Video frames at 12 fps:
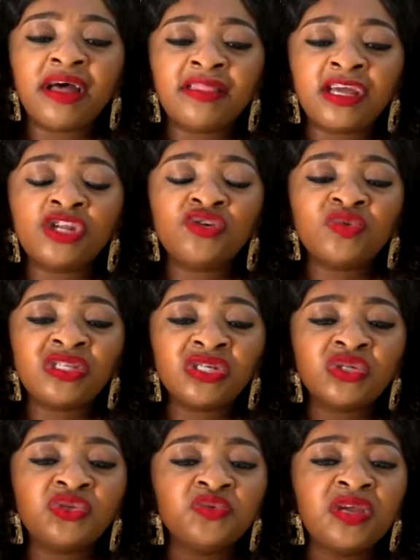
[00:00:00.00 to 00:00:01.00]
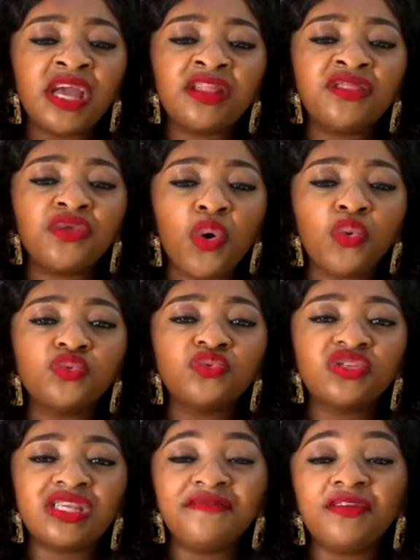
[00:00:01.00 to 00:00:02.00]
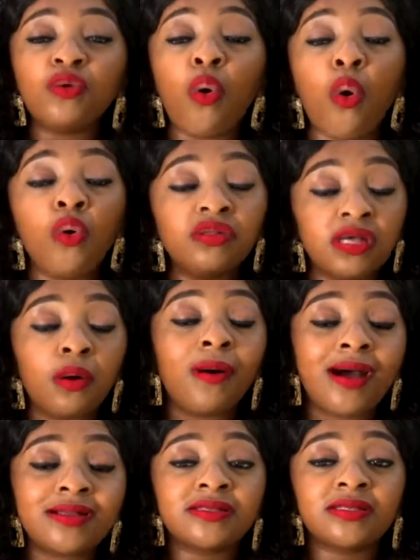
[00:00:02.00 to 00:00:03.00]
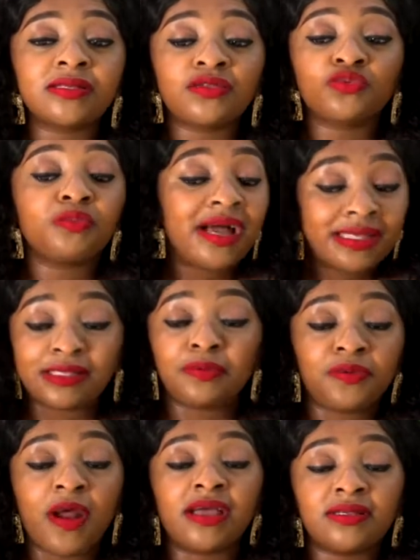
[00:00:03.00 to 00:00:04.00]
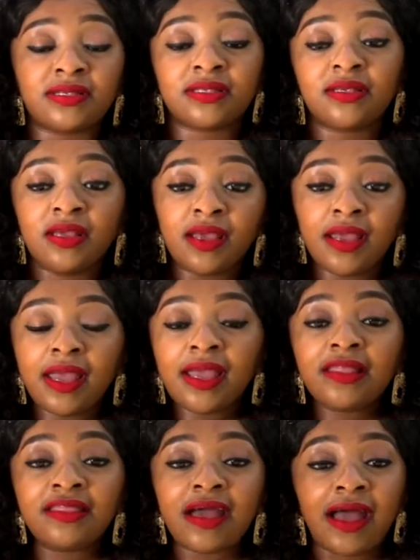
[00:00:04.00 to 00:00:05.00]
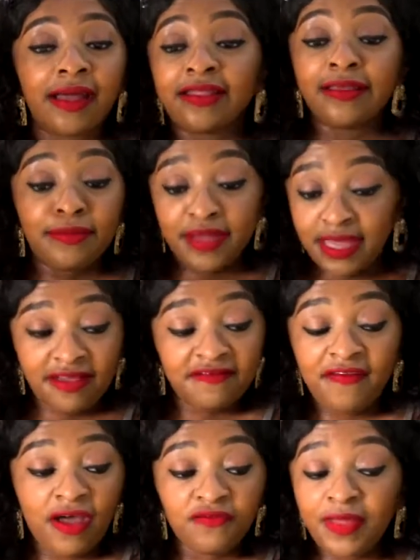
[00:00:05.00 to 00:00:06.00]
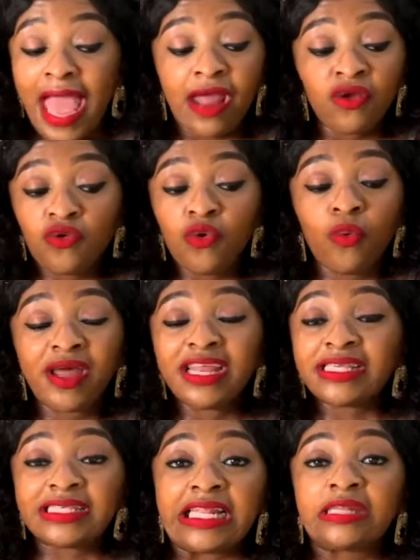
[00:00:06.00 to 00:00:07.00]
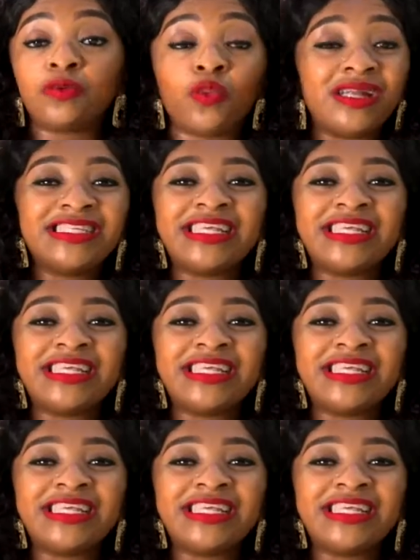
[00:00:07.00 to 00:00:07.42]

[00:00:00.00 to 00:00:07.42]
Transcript: but then you still do get those, even older ones, to my surprise. Yeah, they are making fun of me. I don't know what is it, what